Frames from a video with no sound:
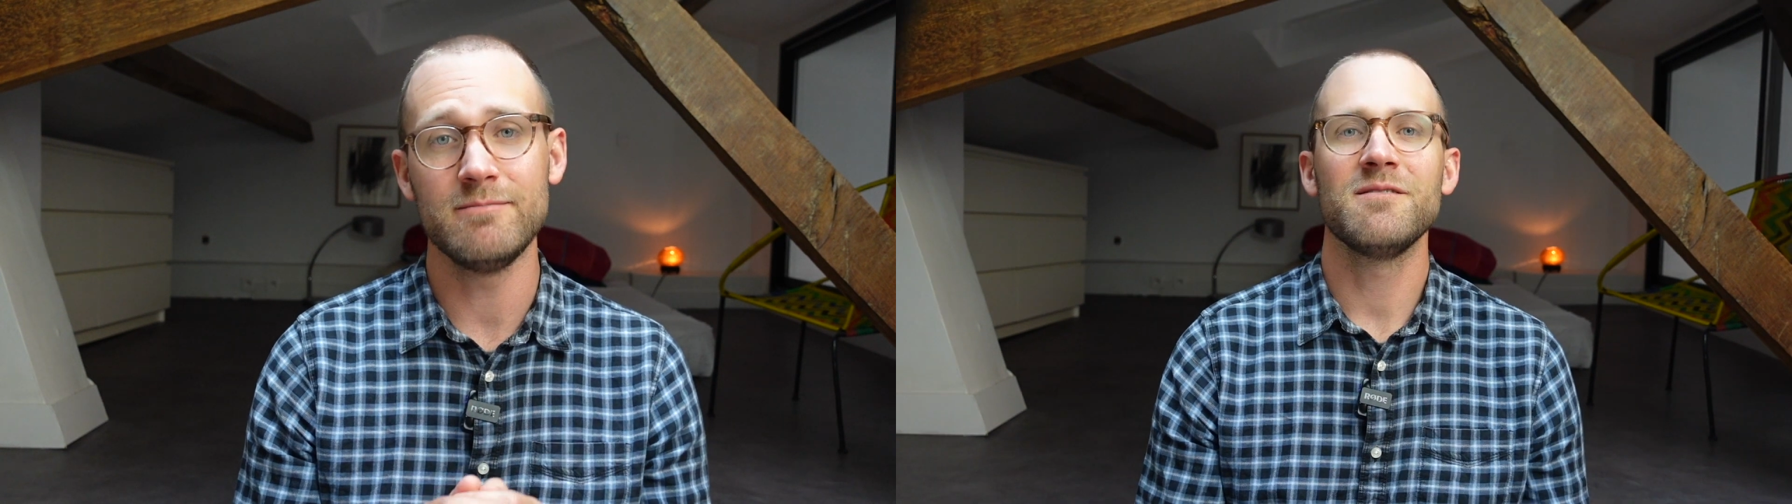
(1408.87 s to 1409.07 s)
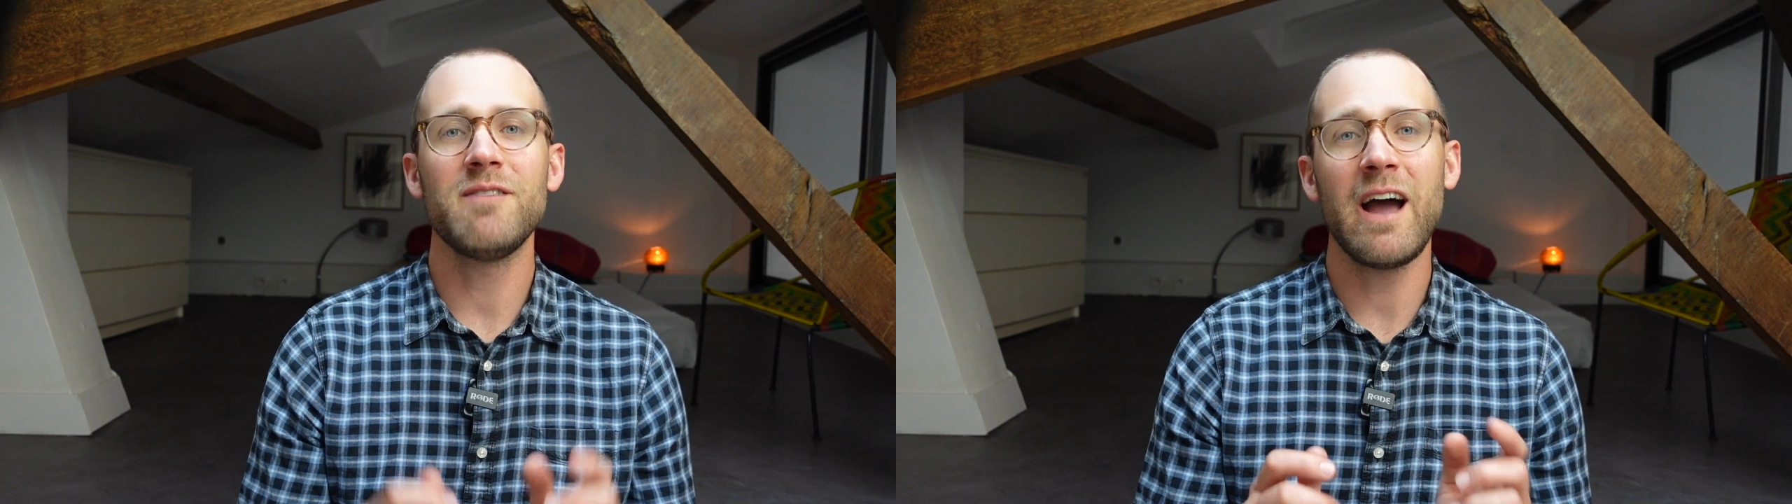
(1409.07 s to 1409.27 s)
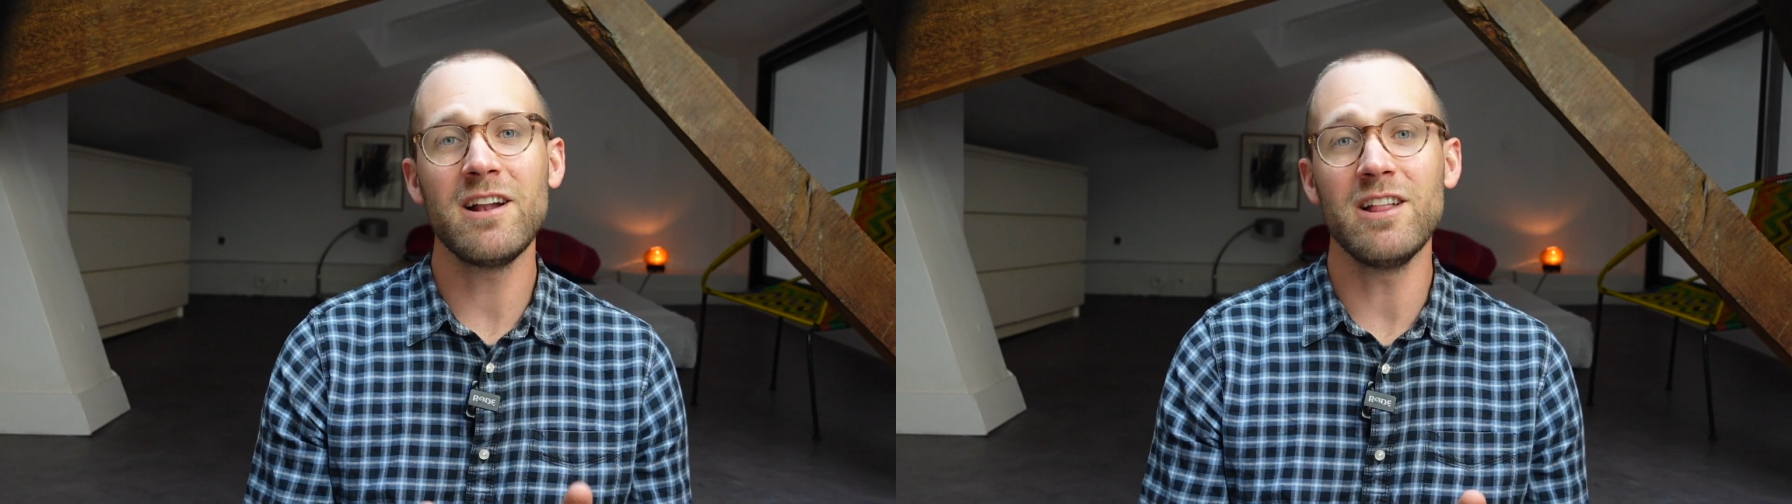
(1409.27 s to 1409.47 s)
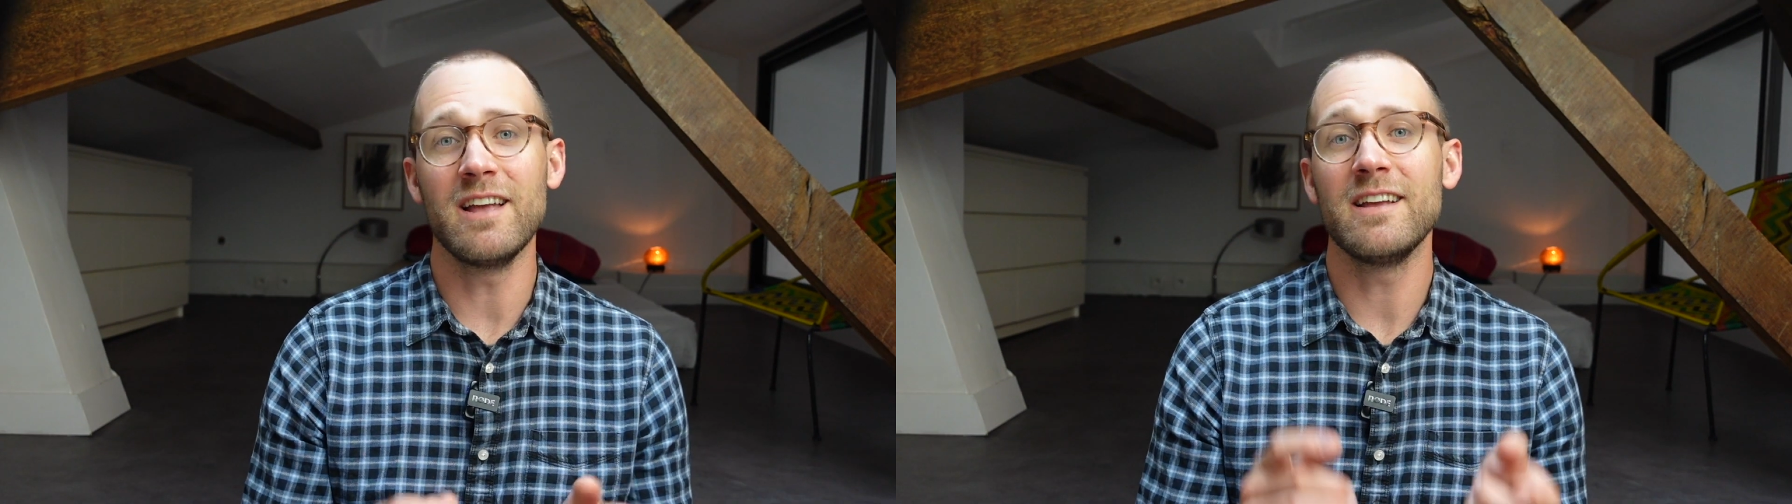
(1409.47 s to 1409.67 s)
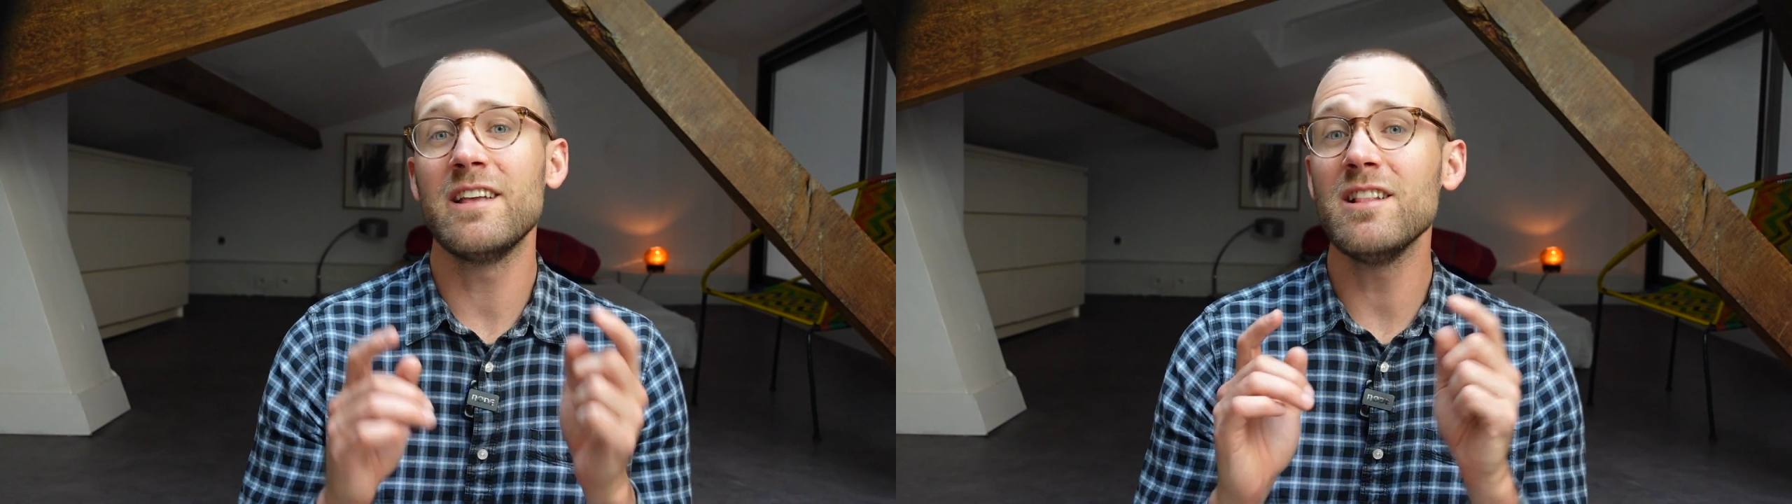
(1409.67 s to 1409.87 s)

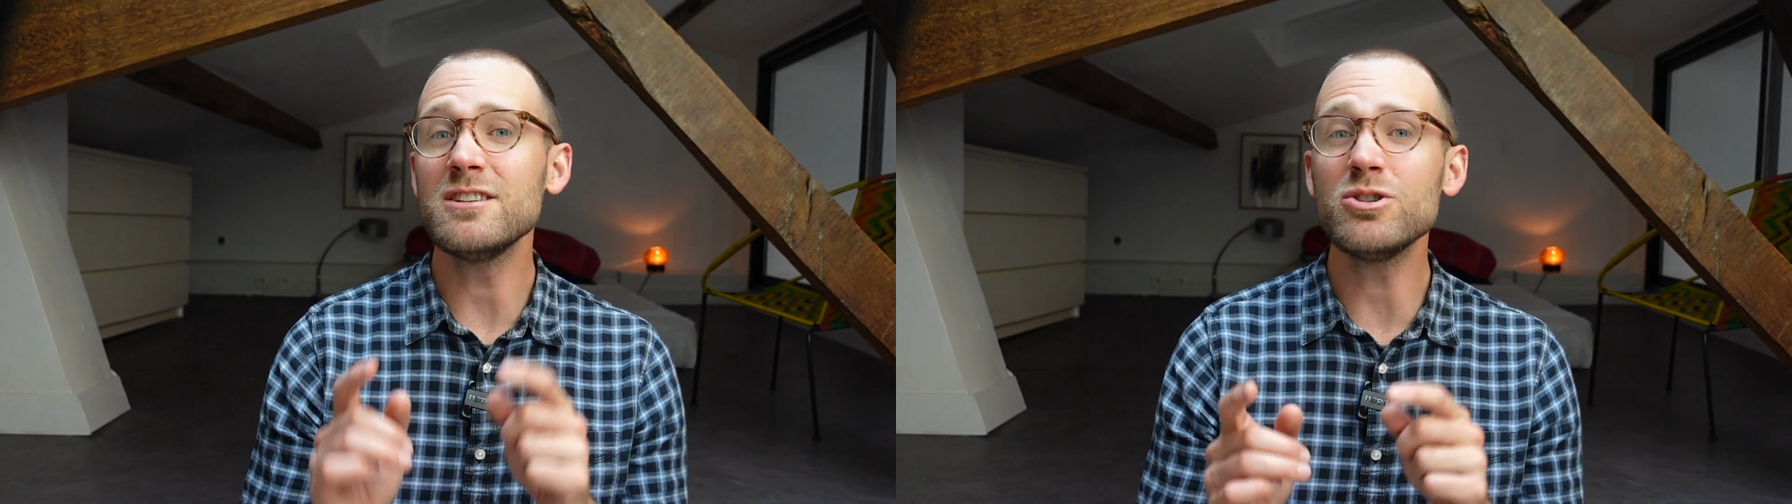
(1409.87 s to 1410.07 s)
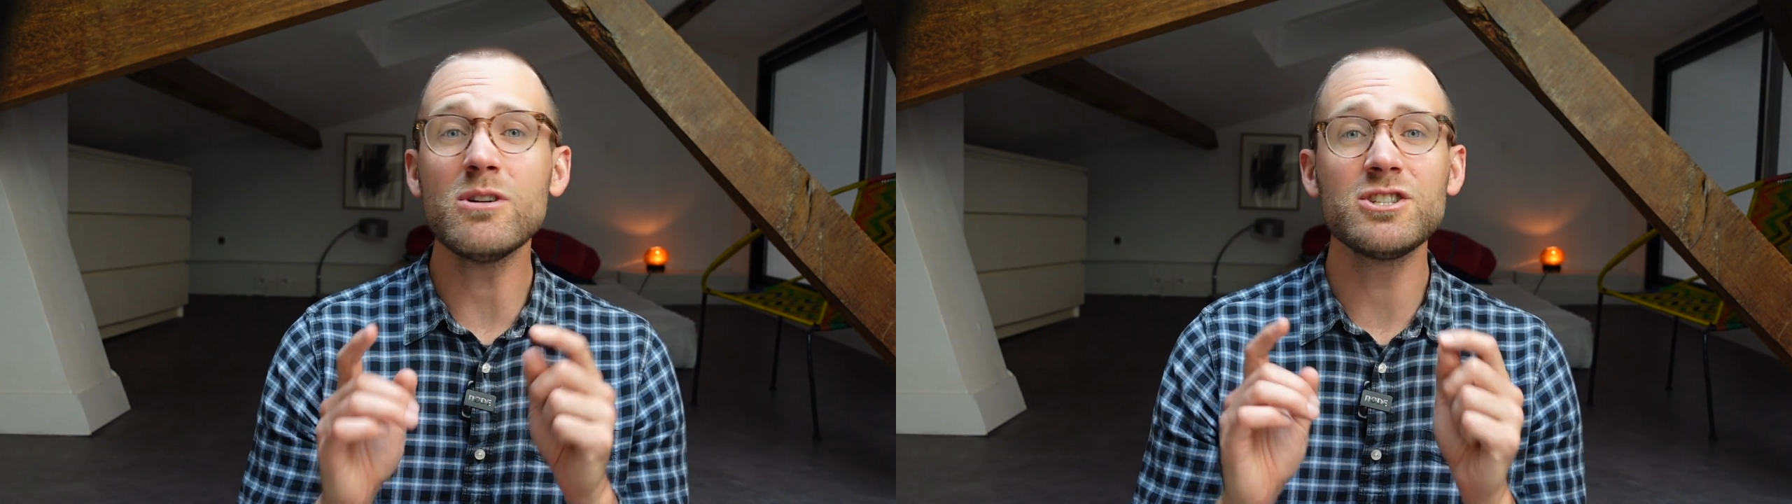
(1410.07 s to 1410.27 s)
Finally, unless you are